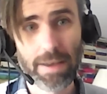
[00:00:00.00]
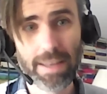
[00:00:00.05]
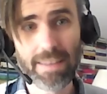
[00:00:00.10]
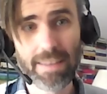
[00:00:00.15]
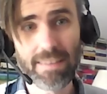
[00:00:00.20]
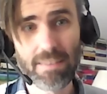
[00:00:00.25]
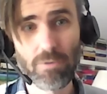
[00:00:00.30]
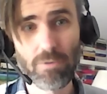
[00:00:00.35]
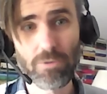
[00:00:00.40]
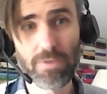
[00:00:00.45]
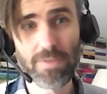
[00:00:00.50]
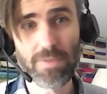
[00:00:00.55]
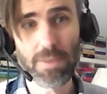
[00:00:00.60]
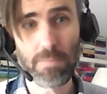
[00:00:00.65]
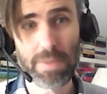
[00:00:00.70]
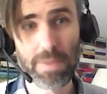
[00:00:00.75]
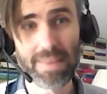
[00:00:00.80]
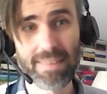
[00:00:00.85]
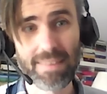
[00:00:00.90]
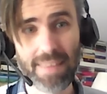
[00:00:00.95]
It's sort of
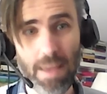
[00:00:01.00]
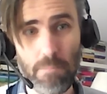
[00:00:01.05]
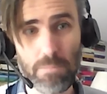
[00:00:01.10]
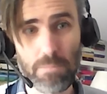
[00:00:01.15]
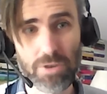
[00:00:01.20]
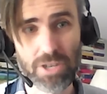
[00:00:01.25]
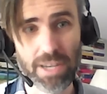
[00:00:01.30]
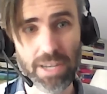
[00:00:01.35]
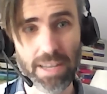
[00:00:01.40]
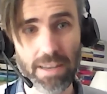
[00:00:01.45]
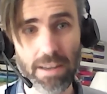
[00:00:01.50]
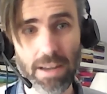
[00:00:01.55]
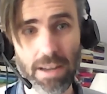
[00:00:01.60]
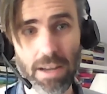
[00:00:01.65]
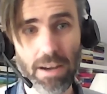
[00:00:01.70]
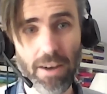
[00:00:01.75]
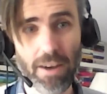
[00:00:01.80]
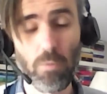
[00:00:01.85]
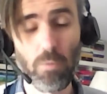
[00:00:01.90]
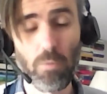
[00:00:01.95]
the perception
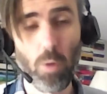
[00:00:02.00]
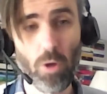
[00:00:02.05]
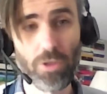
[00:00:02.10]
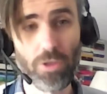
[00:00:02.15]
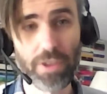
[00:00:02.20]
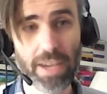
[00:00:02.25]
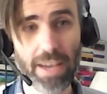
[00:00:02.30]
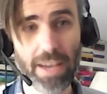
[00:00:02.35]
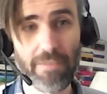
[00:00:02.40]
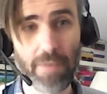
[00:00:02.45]
of what